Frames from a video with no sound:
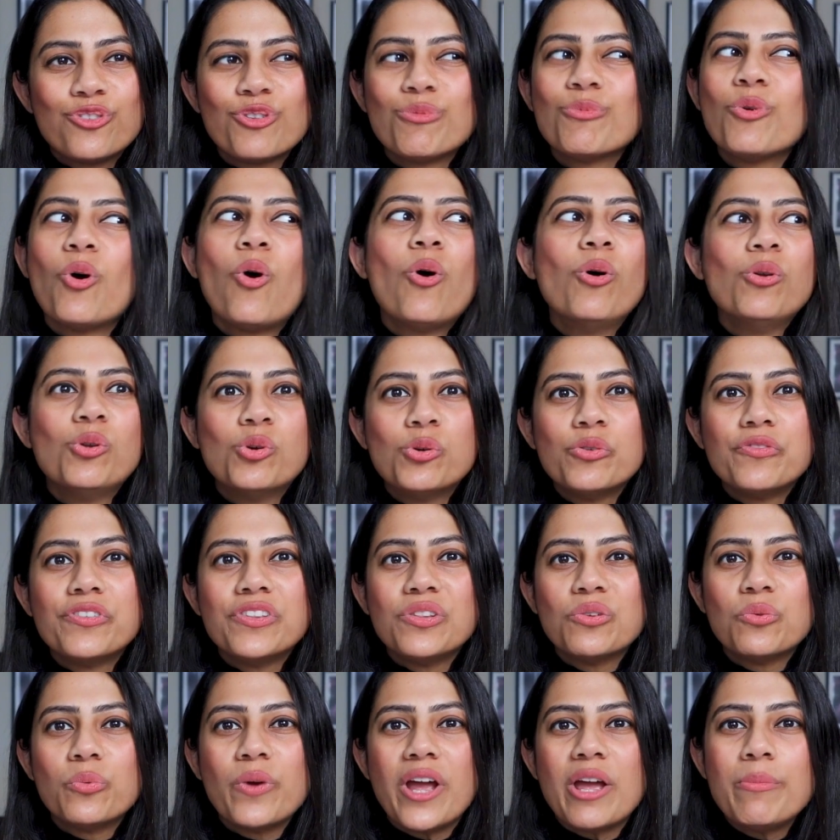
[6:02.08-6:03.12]
from all over
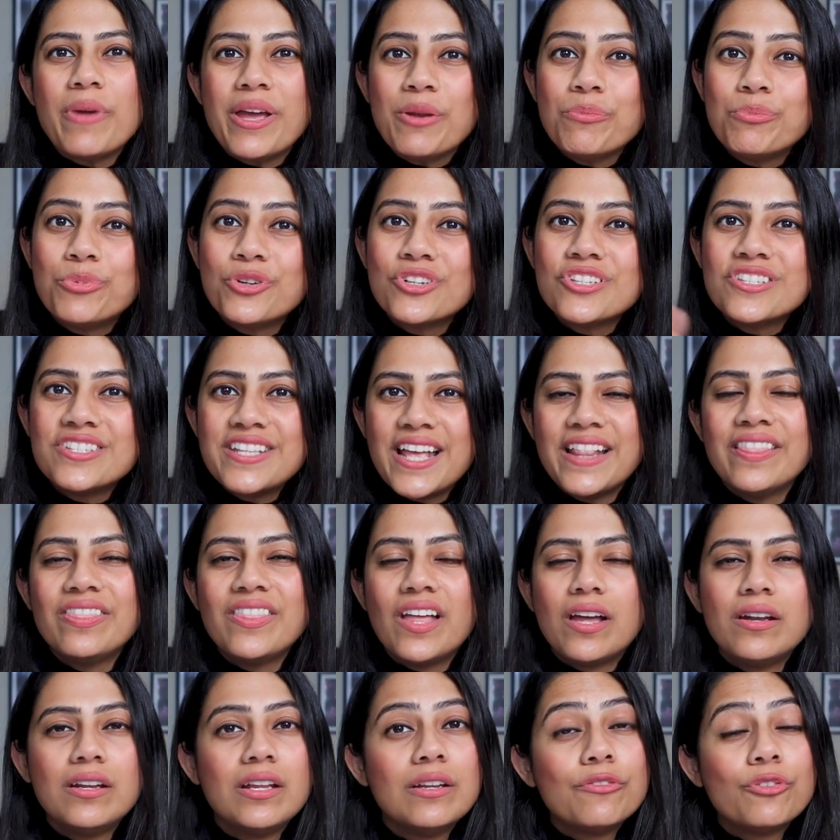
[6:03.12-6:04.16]
the web and present
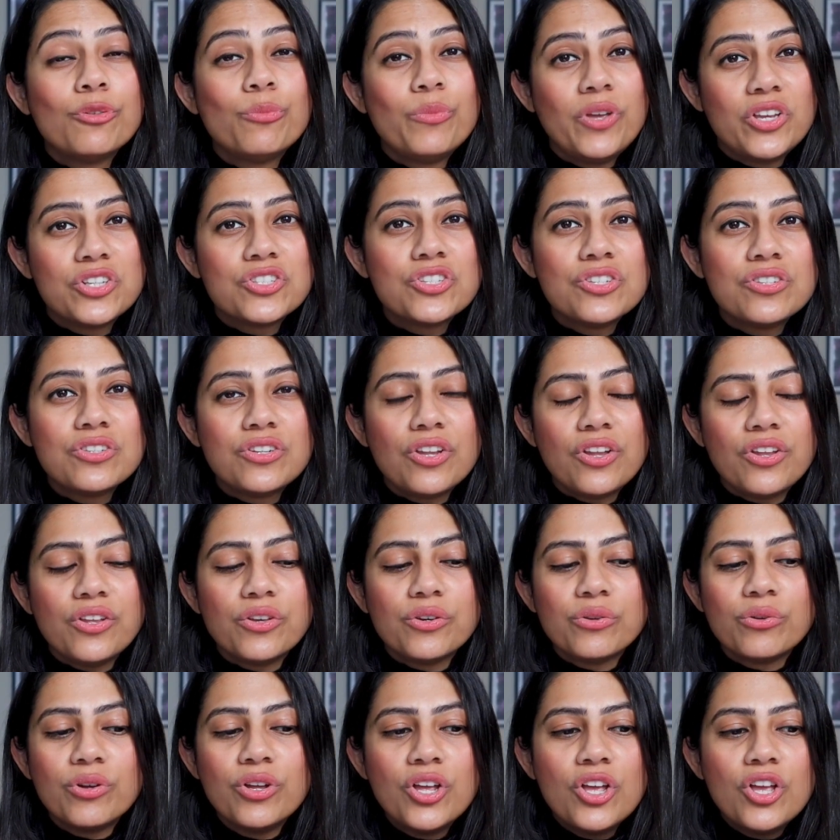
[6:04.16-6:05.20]
that information to
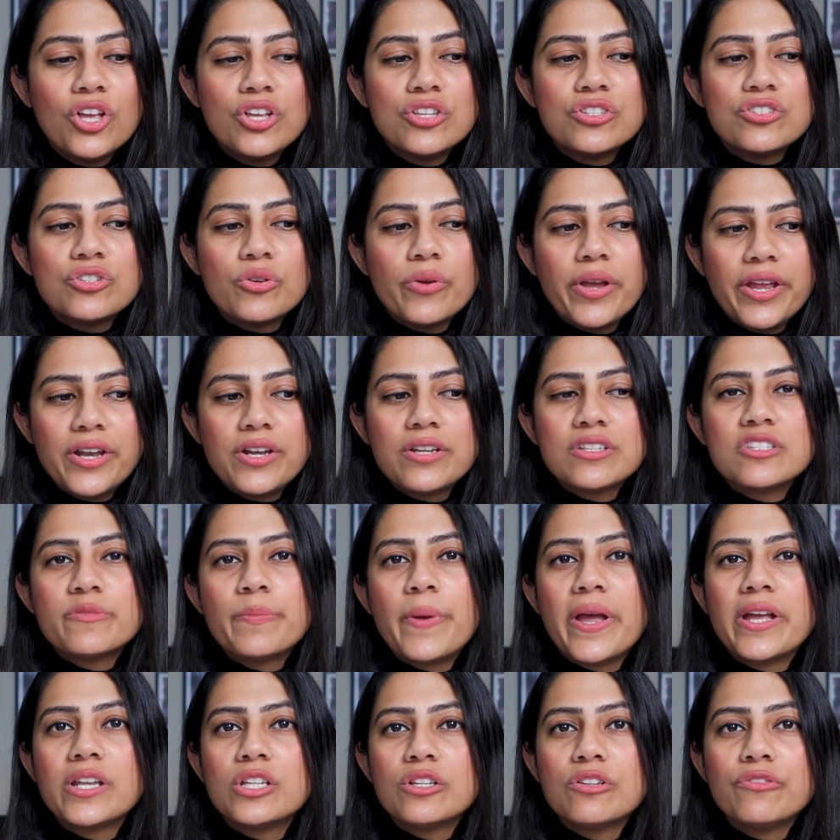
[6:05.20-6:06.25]
you. So
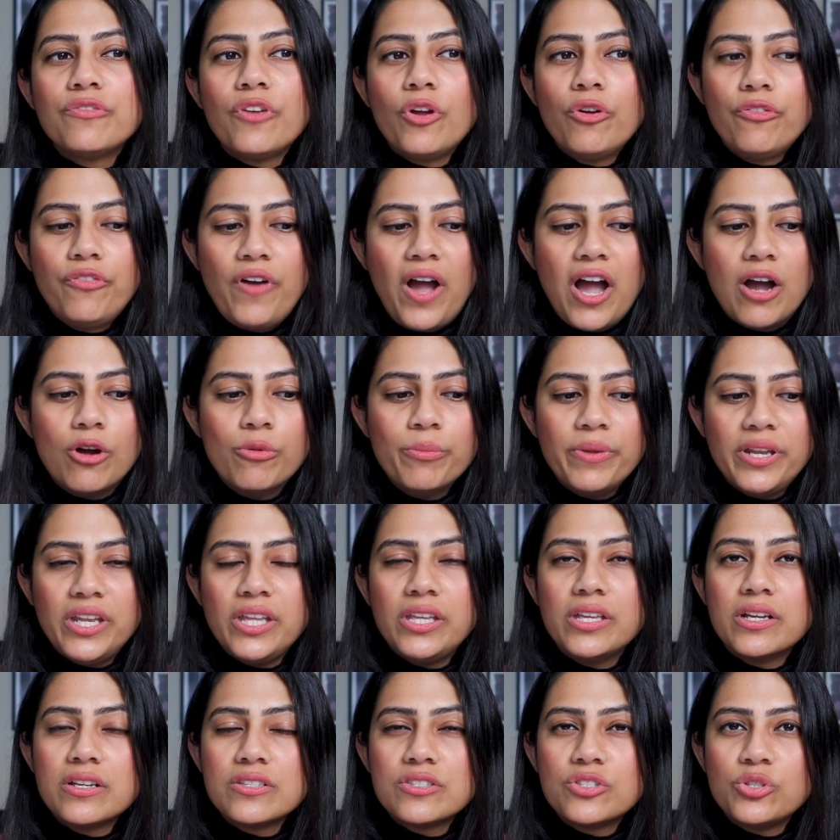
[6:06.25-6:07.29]
irrespective of how
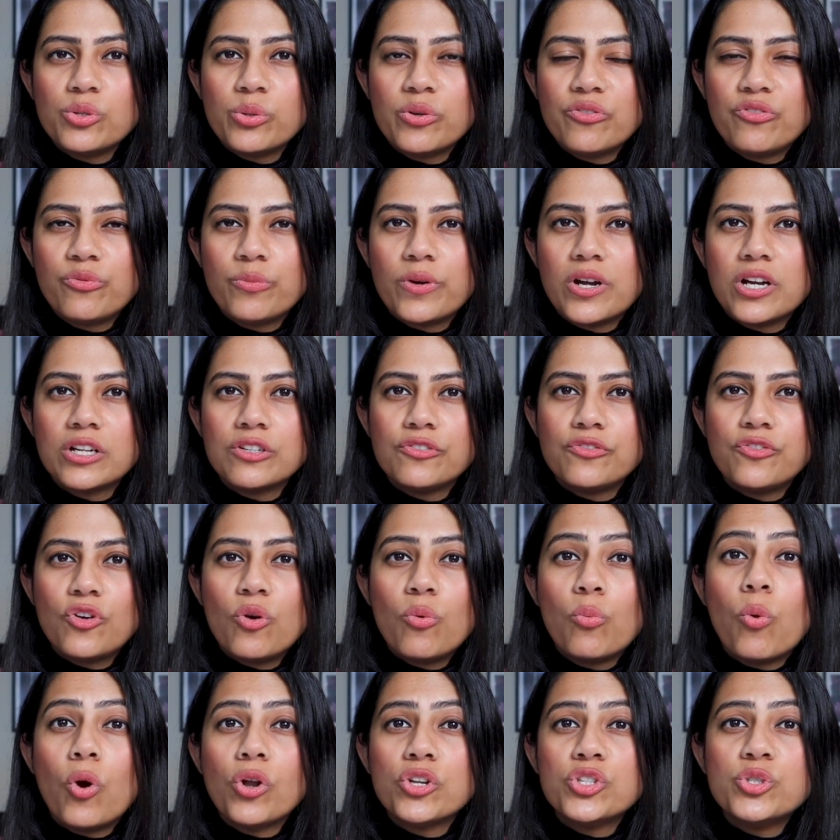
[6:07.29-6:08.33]
many years you have worked
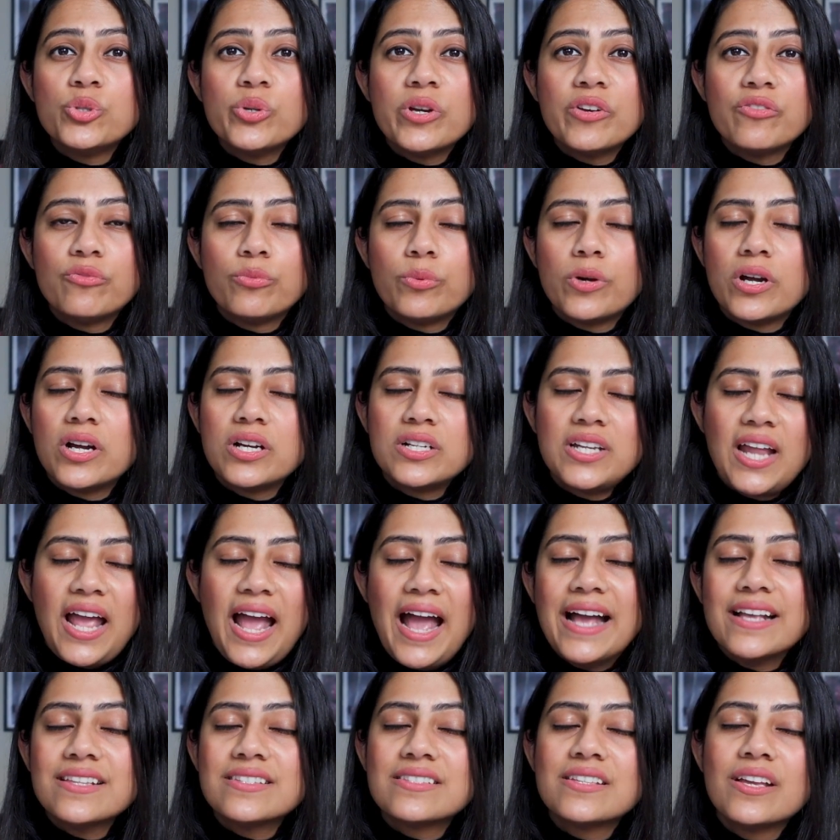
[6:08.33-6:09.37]
for, what you have worked
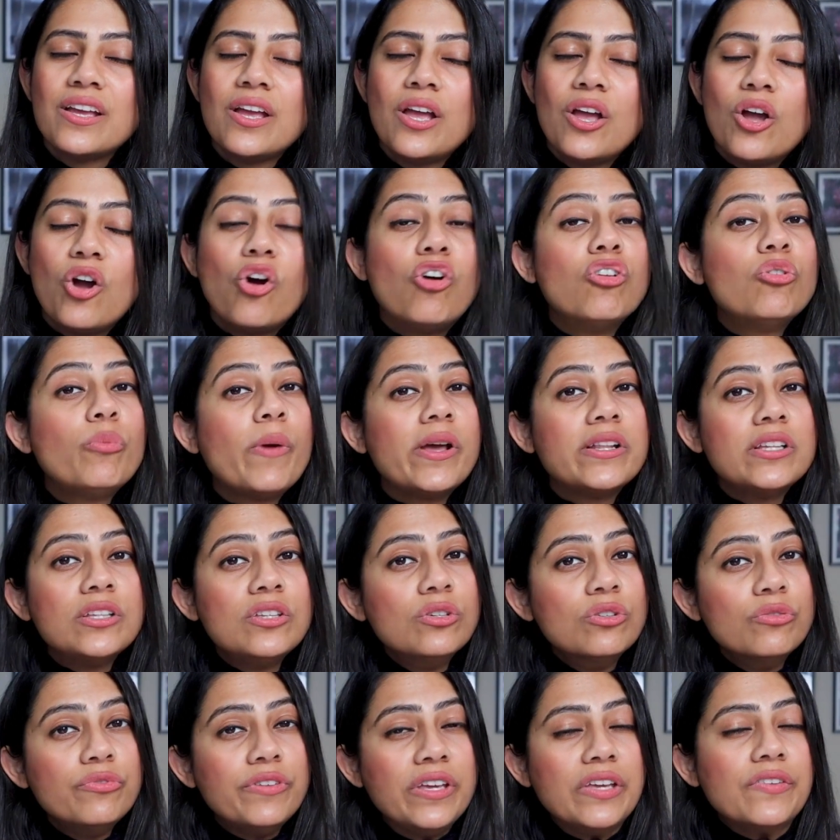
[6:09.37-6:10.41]
as, or whether
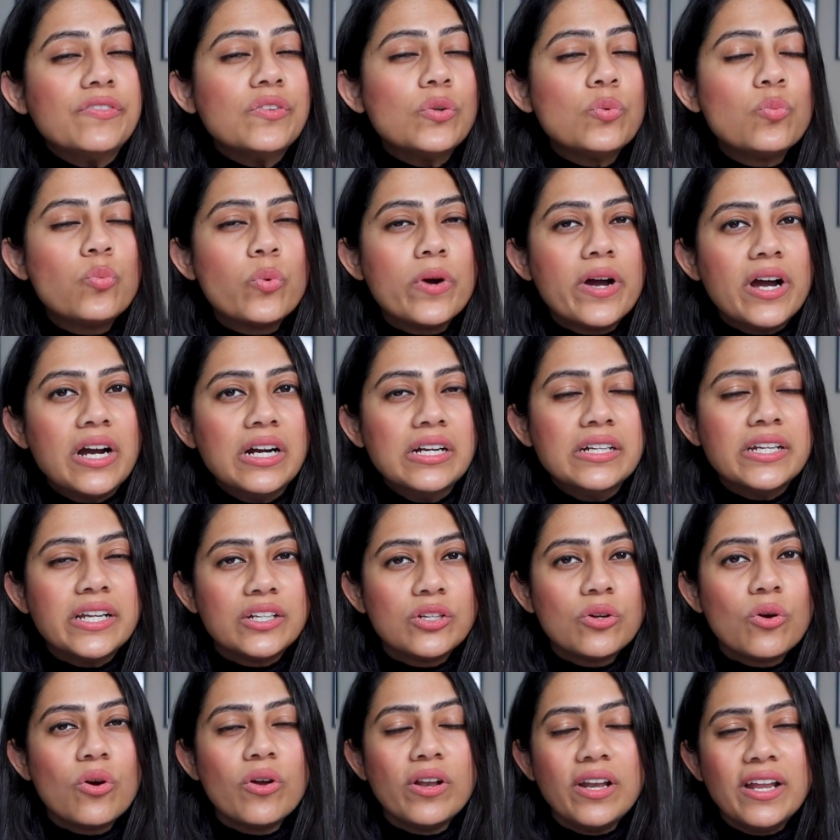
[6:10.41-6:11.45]
you've even worked
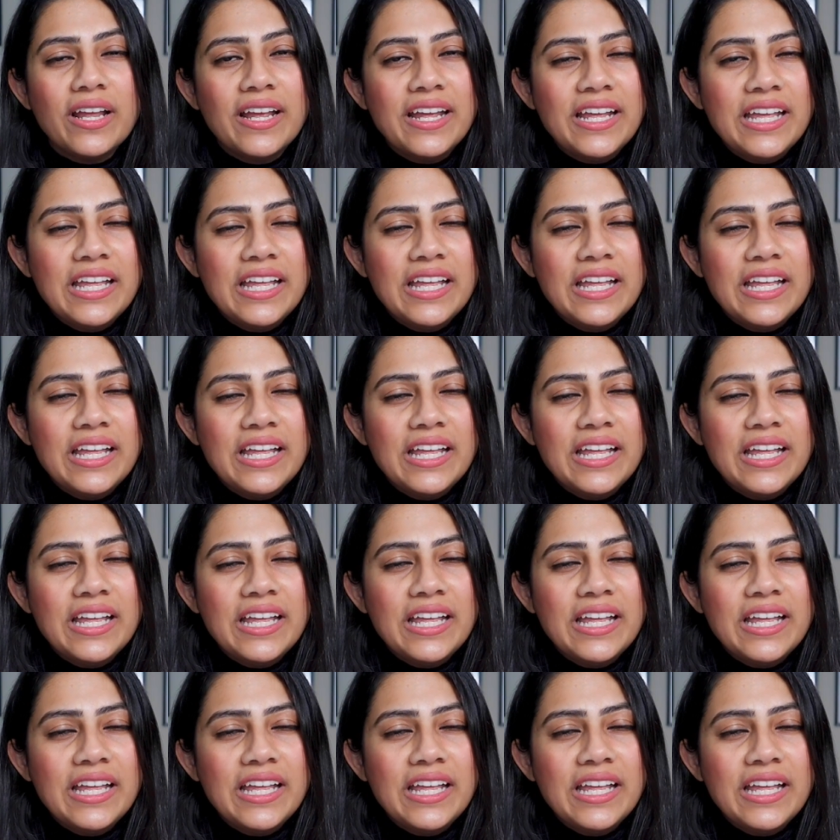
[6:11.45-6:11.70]
at all,